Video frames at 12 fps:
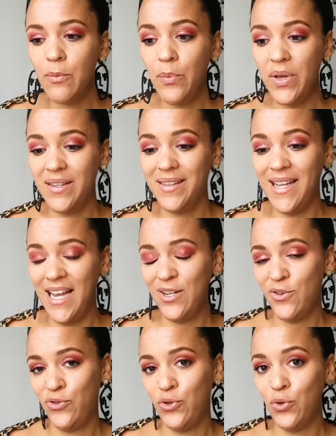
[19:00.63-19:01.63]
but they
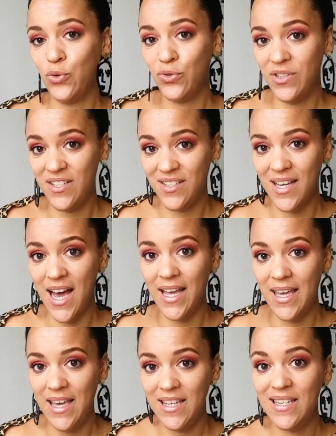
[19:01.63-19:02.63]
don't know who this
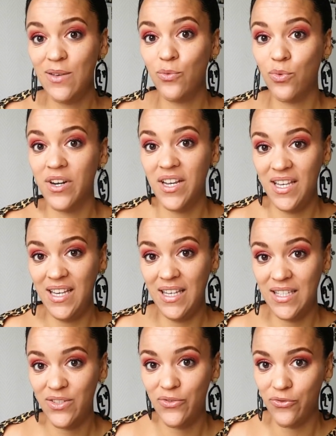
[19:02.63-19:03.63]
guy is and where he
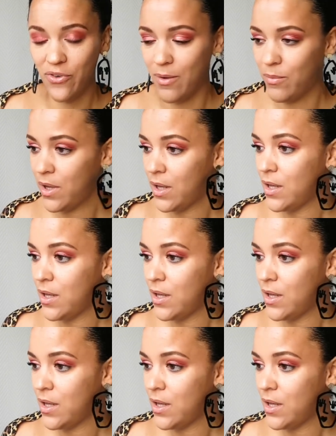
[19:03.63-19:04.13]
is from.